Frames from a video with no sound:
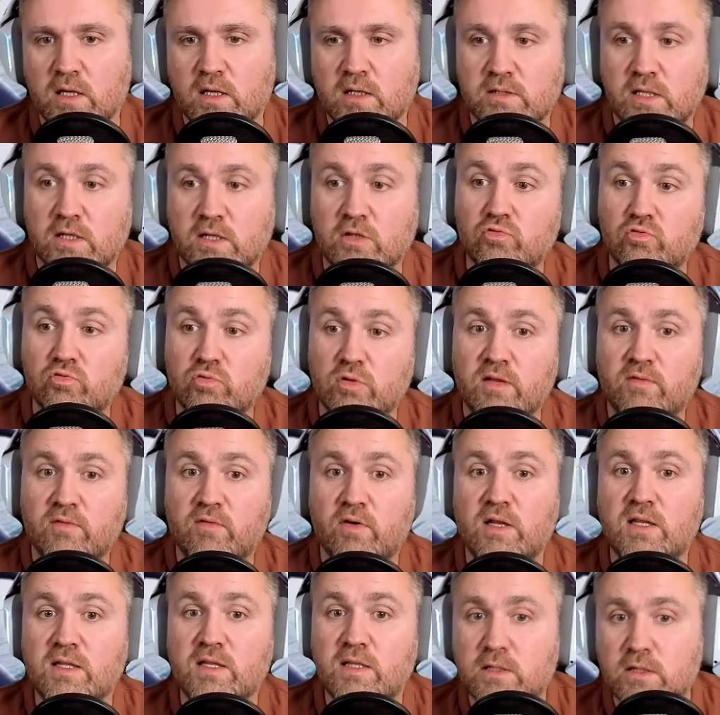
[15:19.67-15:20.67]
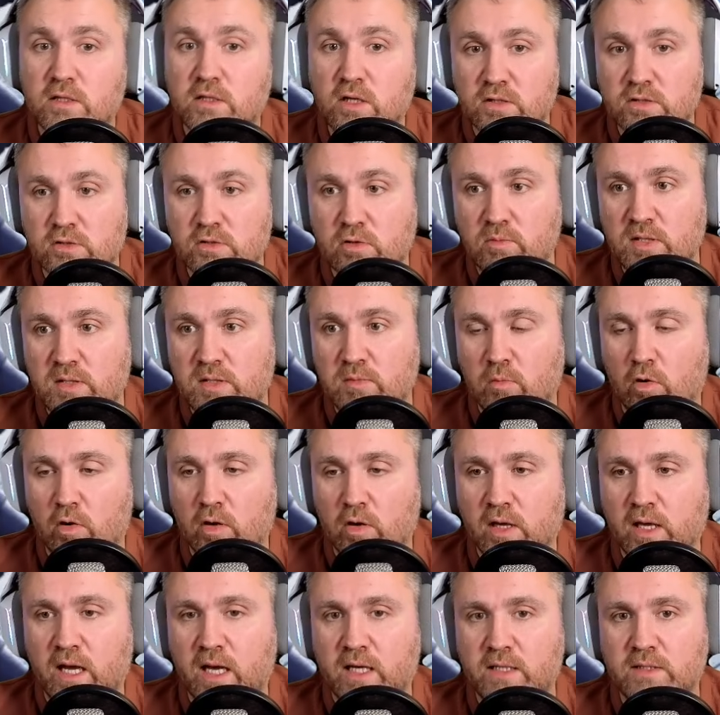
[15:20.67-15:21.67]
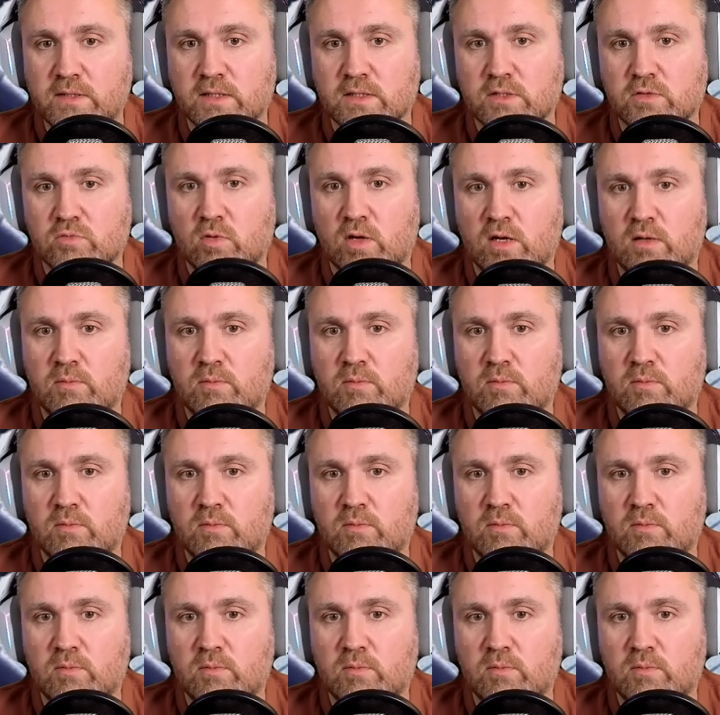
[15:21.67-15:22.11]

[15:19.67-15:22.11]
11, it costs a bit more guides as well.